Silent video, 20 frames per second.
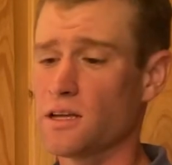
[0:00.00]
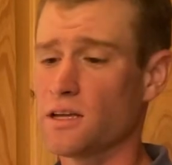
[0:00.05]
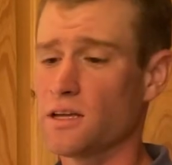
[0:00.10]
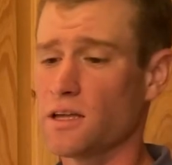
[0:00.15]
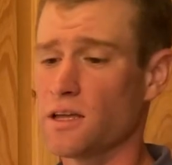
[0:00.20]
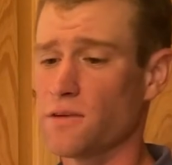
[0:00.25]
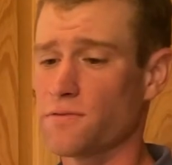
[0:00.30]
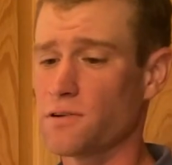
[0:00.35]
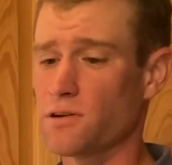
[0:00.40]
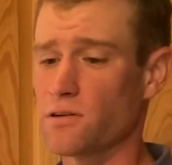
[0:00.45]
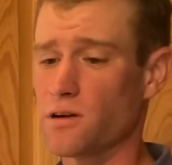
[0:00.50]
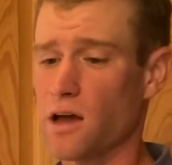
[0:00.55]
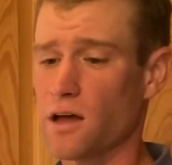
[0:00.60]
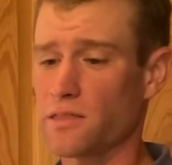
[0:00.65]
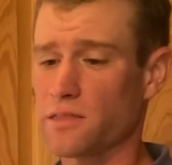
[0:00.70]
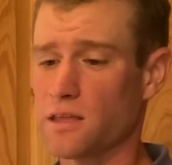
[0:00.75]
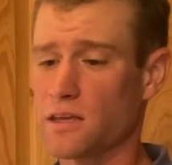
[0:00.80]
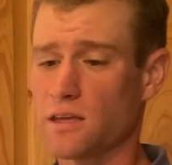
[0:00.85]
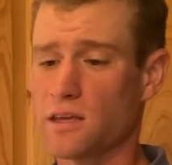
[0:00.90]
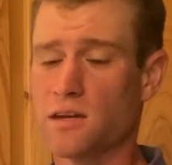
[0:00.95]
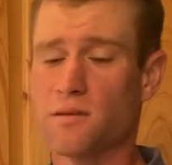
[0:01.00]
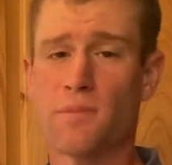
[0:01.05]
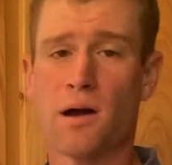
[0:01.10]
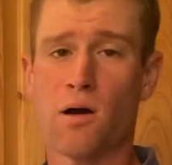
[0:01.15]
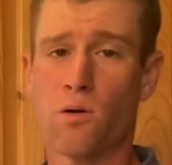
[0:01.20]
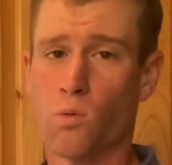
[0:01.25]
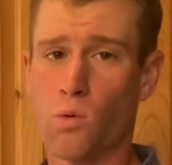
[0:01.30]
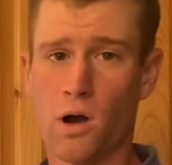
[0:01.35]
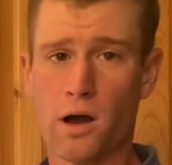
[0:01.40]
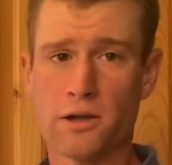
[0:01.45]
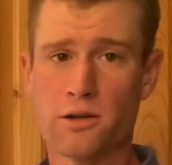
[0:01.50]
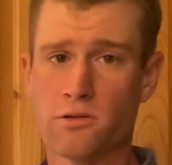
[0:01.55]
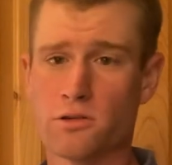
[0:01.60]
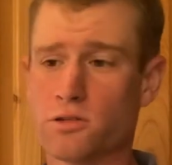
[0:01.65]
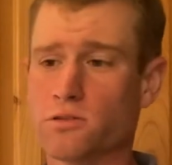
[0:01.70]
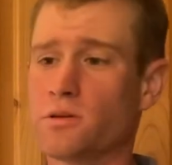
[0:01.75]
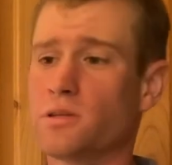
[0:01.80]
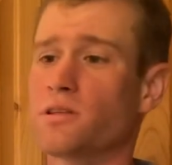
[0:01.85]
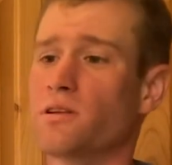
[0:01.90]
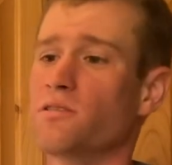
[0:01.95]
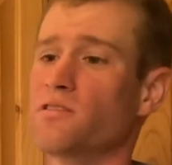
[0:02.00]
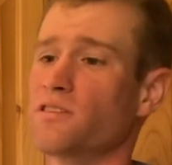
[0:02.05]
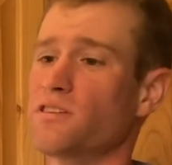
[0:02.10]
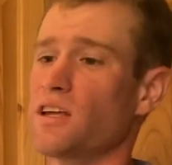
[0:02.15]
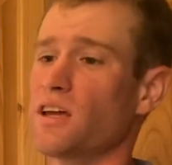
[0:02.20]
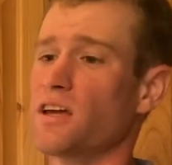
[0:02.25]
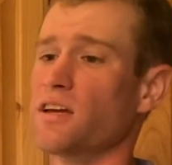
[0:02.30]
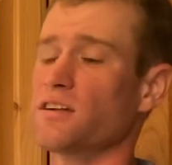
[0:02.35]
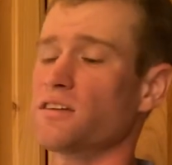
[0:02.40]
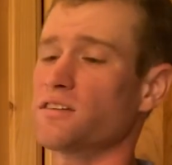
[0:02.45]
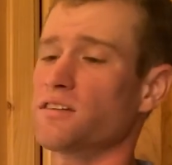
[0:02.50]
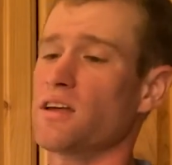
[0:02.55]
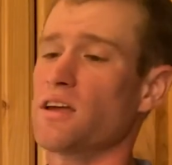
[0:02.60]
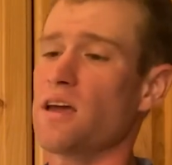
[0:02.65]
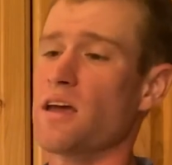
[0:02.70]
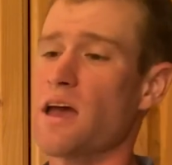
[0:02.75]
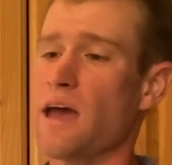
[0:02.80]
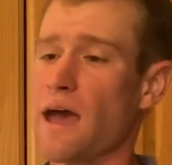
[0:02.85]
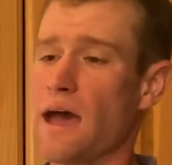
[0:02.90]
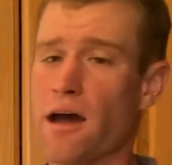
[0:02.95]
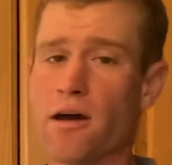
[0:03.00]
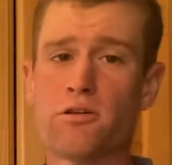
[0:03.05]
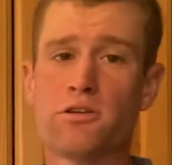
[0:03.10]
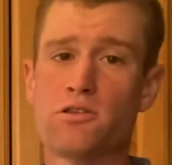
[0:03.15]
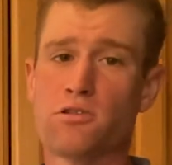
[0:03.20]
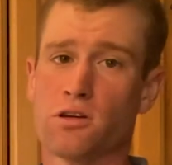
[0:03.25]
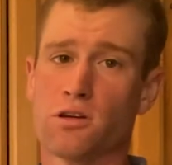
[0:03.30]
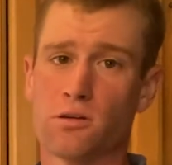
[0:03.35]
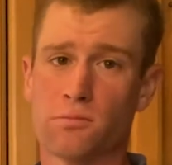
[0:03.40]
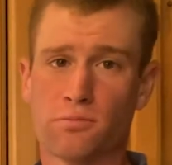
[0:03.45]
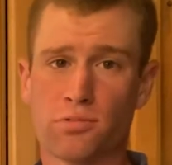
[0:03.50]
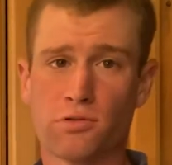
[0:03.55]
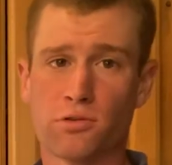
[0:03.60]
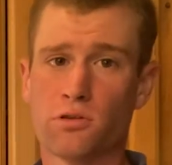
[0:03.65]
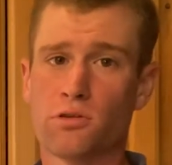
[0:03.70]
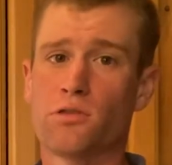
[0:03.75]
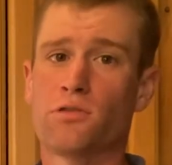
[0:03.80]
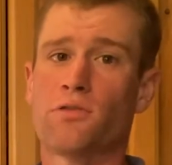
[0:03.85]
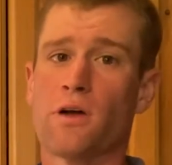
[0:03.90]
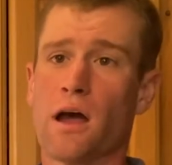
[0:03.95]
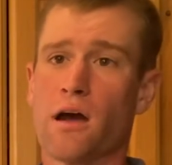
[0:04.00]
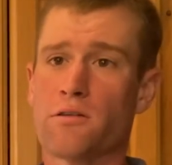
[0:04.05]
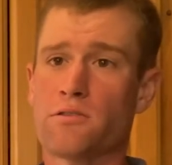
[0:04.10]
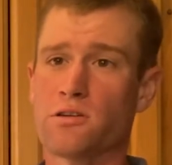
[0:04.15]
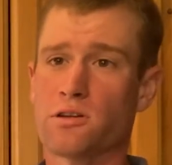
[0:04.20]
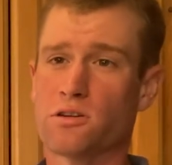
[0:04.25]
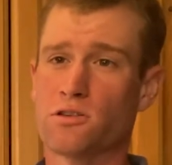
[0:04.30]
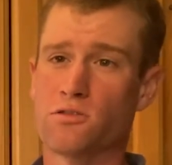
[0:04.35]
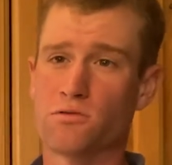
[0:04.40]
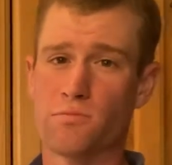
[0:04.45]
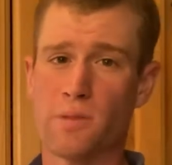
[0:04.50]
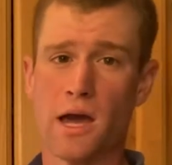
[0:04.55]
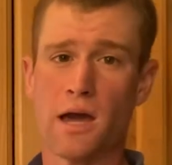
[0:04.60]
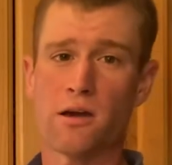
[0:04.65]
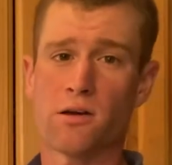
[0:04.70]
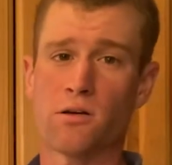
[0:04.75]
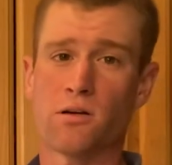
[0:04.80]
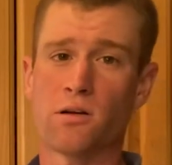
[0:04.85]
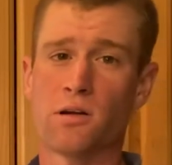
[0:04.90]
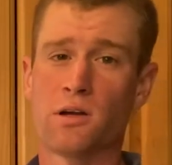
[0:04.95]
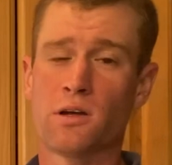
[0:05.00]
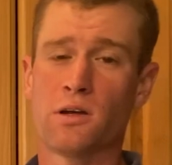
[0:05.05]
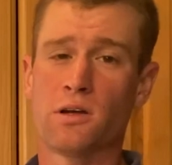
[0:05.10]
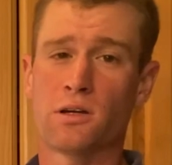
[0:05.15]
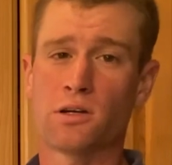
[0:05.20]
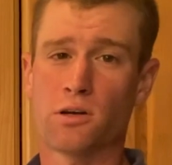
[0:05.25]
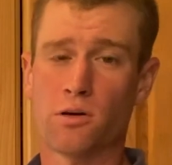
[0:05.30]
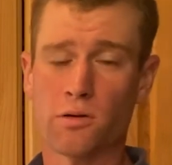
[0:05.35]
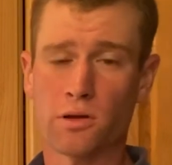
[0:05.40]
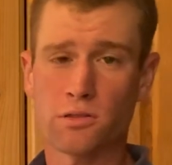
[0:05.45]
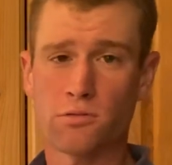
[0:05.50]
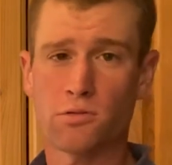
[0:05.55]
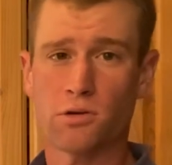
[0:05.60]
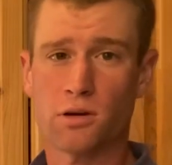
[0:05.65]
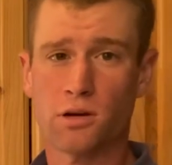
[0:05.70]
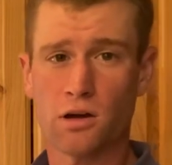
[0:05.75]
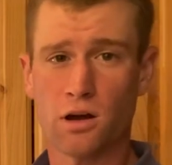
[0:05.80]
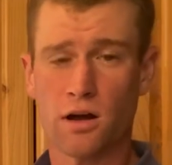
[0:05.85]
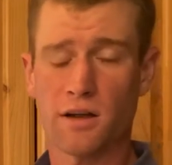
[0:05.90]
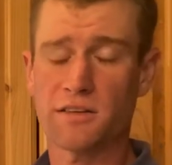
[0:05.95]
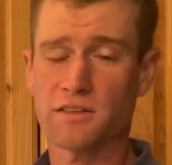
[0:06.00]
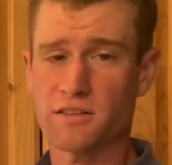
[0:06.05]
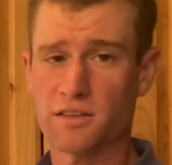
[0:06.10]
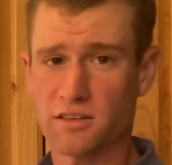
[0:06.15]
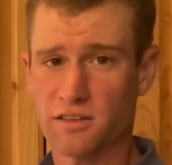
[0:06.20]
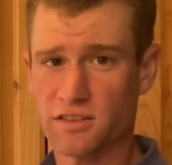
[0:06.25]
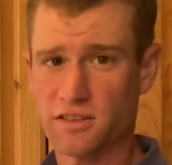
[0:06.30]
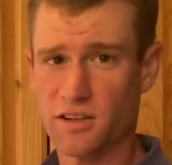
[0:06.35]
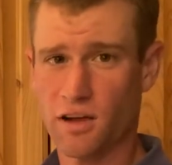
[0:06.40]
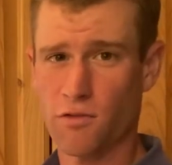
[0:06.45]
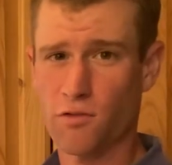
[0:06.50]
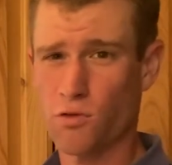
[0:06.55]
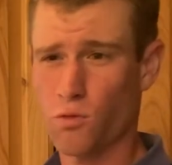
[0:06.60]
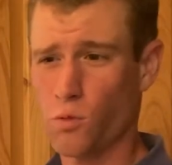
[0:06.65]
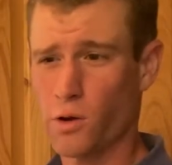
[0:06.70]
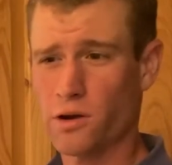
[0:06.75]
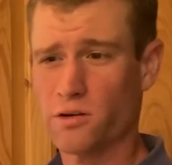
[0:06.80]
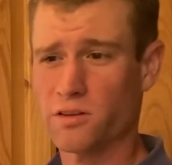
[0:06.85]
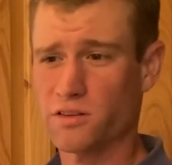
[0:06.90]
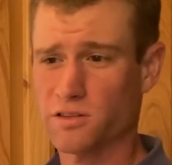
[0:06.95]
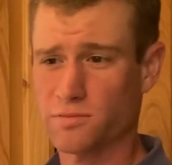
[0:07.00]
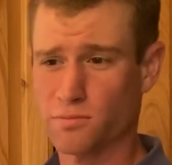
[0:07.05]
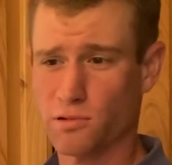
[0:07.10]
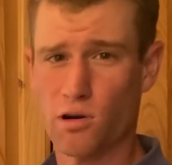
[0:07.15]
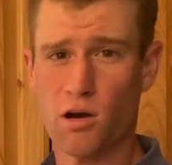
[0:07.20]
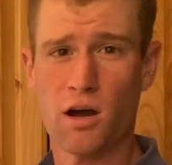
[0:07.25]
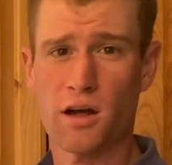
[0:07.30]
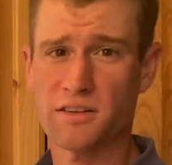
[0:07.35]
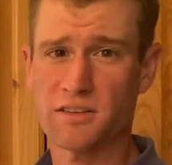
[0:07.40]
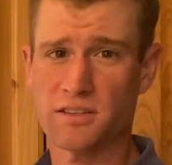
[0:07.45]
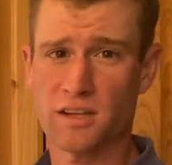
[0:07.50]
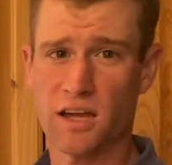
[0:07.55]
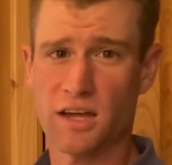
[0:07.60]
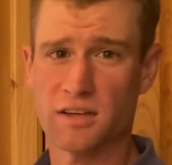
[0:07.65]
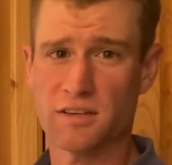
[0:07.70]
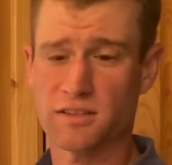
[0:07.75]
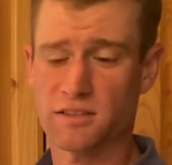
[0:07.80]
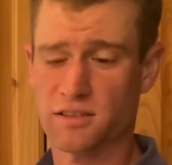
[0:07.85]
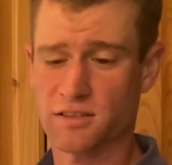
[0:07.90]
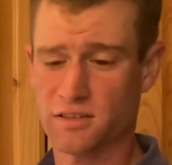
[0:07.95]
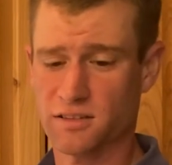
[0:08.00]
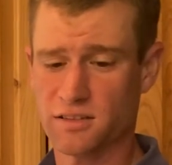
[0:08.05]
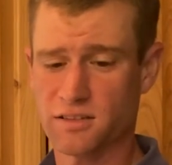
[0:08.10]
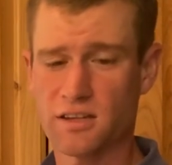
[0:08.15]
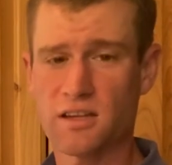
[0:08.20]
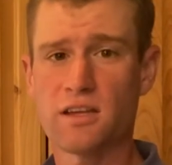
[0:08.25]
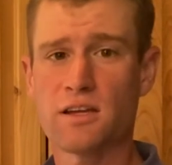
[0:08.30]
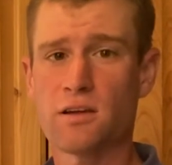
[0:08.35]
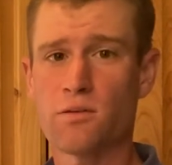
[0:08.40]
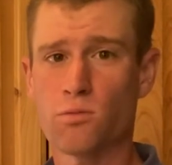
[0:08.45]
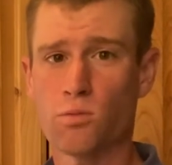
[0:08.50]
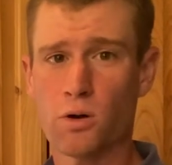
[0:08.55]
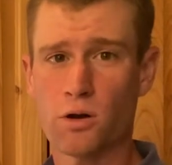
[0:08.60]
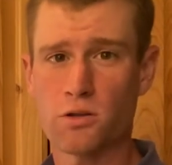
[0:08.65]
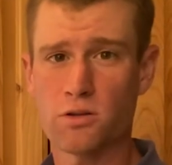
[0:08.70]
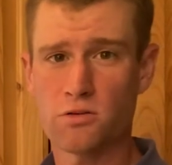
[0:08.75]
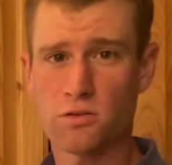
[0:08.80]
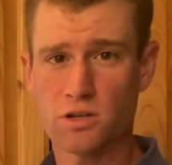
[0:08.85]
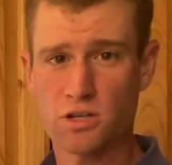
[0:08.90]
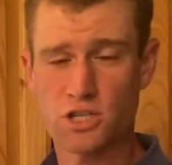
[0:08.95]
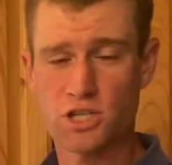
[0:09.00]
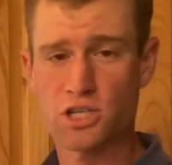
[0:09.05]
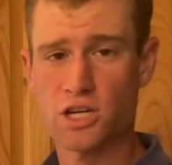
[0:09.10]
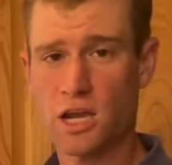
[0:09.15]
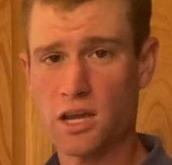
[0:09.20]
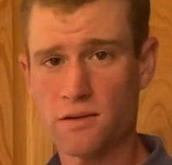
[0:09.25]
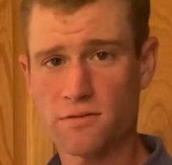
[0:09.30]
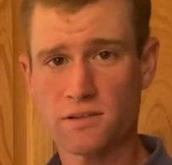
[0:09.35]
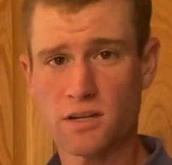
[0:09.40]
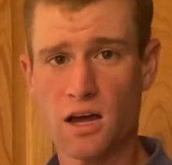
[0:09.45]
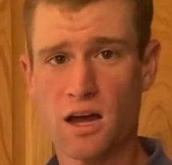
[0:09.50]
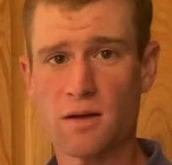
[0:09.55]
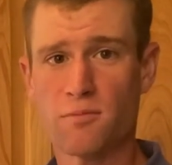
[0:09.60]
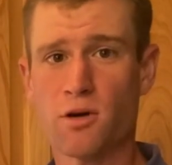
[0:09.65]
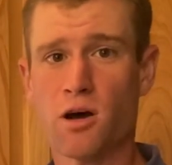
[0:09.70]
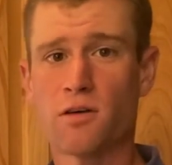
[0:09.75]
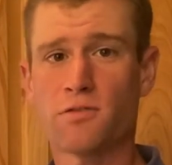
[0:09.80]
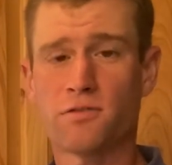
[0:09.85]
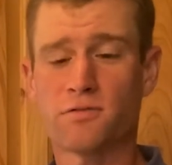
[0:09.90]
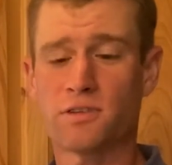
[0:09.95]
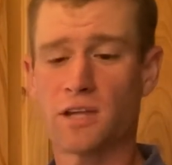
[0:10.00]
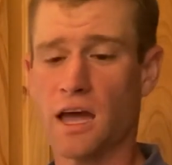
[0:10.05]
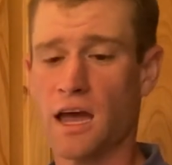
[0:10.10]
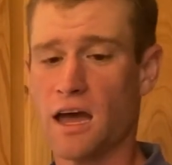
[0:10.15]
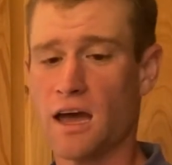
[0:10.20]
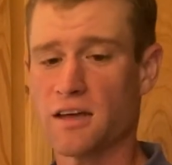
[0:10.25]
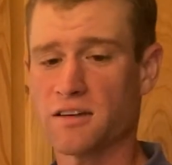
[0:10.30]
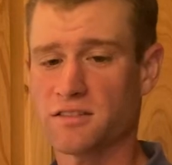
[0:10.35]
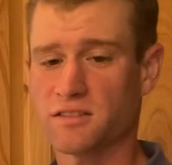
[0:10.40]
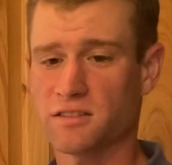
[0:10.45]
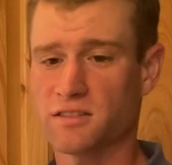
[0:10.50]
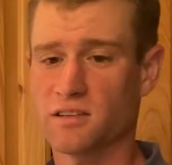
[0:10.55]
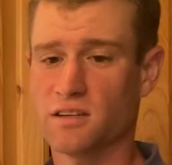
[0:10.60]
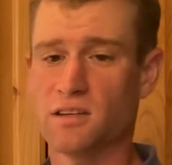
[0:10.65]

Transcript: if you're not thinking about why you're doing those things, how you can improve, how you can do better, going through a constant self-awareness process to see where you can shave time off of tasks,